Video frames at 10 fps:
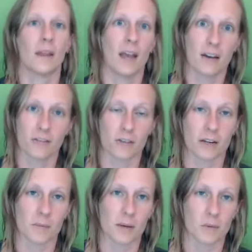everyone
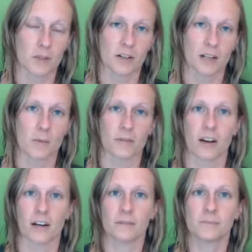had become a turnkey
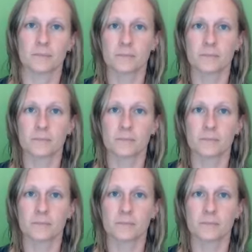provider.